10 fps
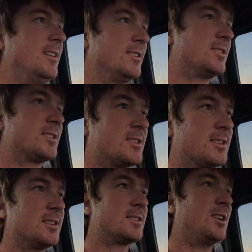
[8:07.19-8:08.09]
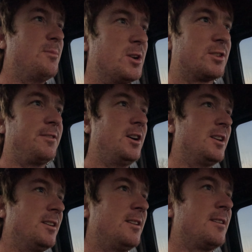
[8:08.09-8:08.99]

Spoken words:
It's just so much fun.